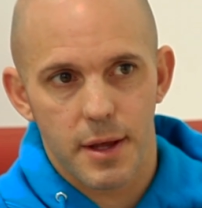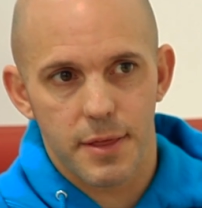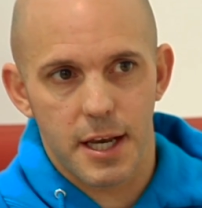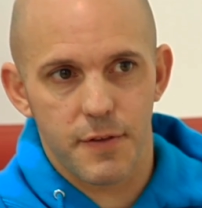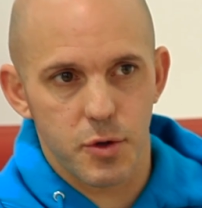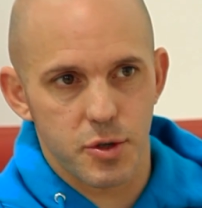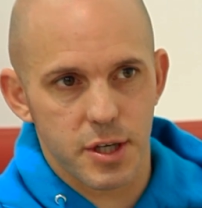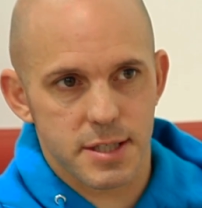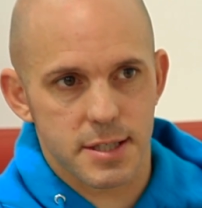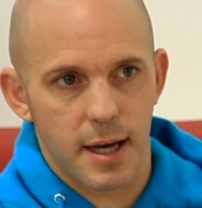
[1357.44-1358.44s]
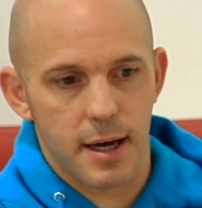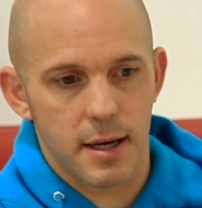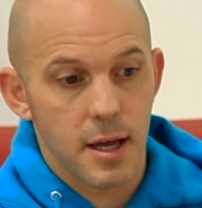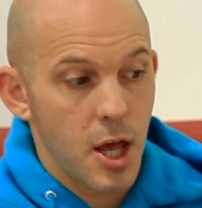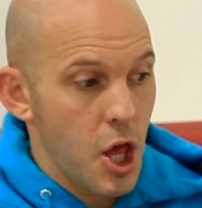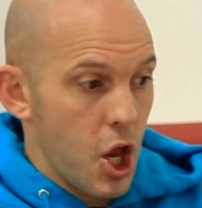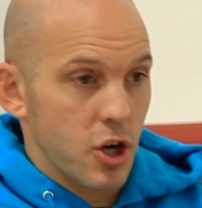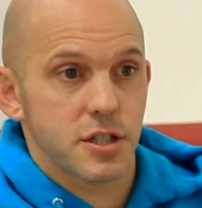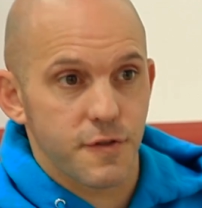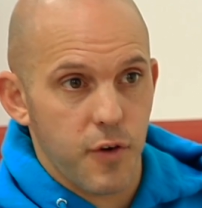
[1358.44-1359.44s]
than if you just said,
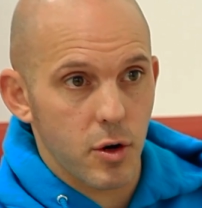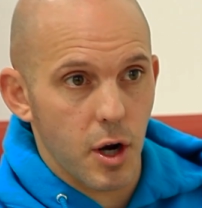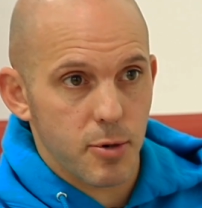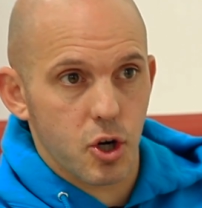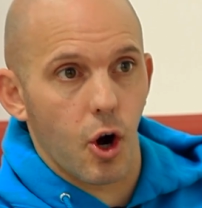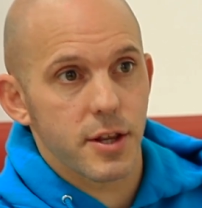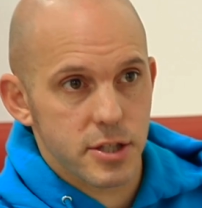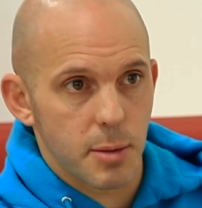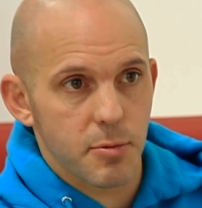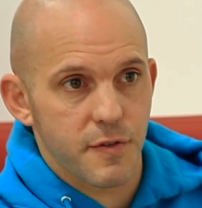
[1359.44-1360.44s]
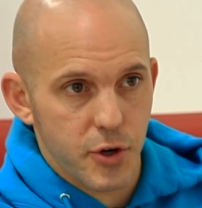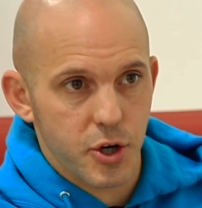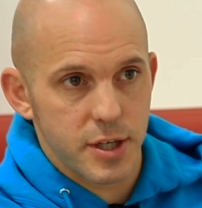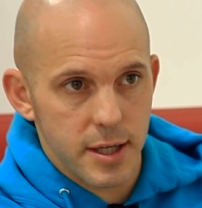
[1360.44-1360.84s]
"Here's the phone number, call this number for a good